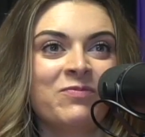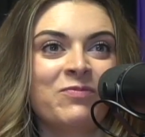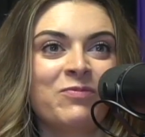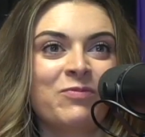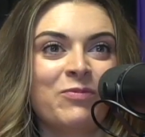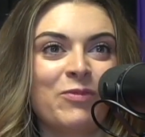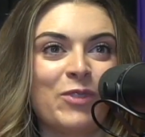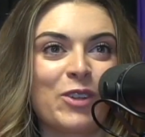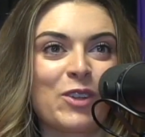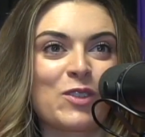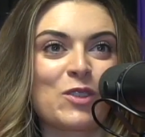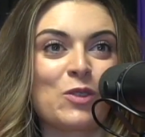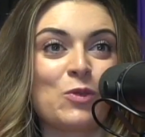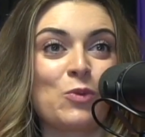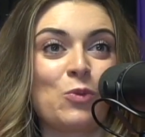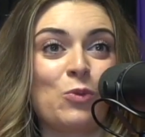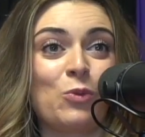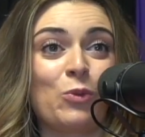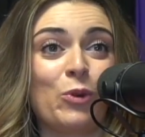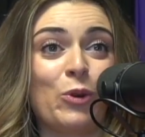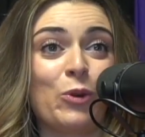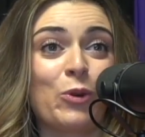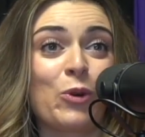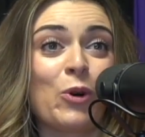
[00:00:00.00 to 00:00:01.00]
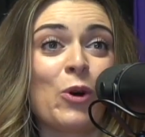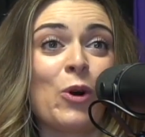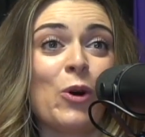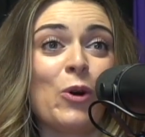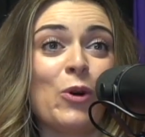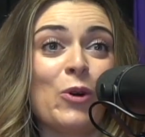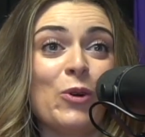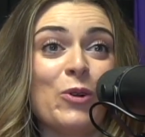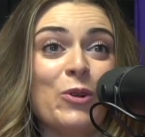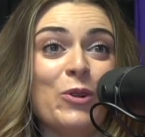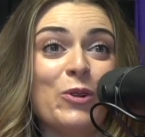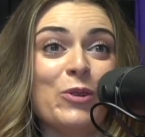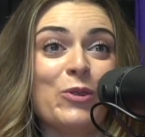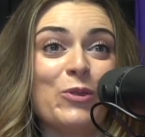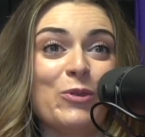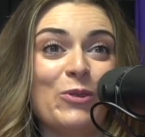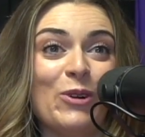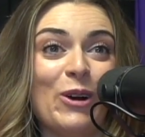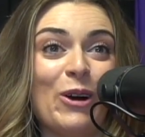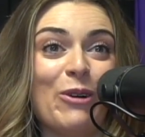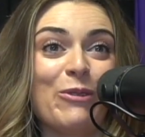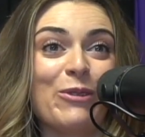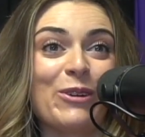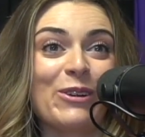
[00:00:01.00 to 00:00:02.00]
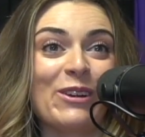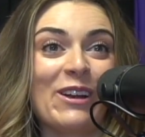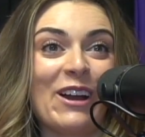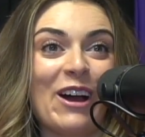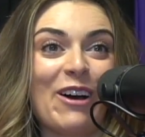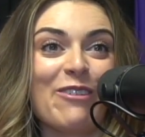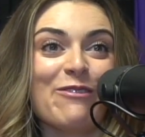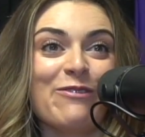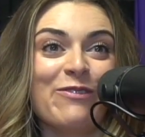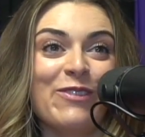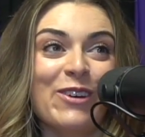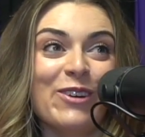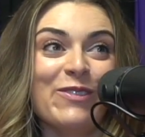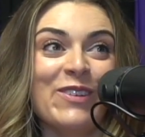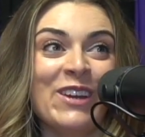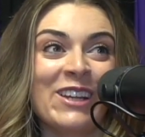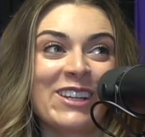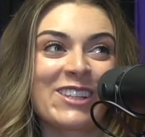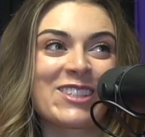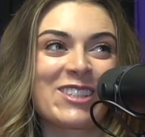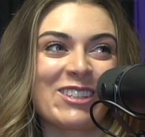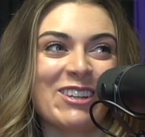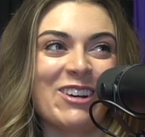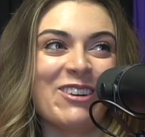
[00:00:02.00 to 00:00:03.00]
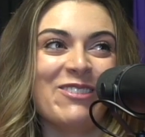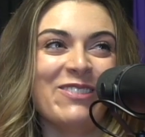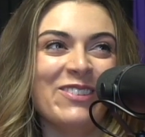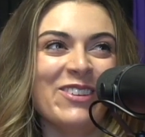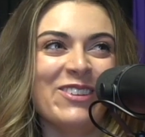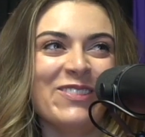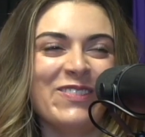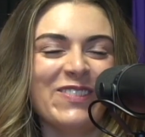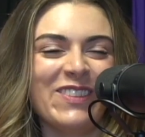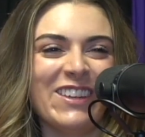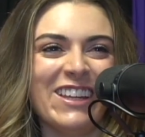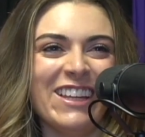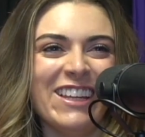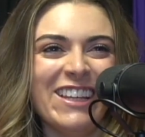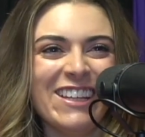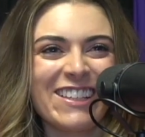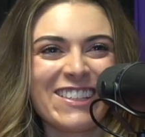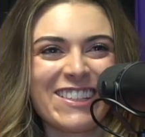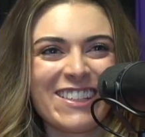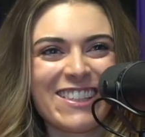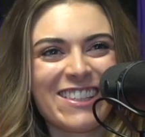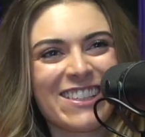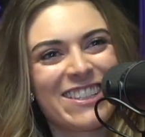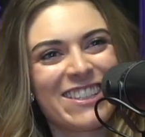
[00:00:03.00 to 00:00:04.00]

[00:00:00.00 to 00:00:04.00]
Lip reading: Because it was real cold while we were out filming some of this.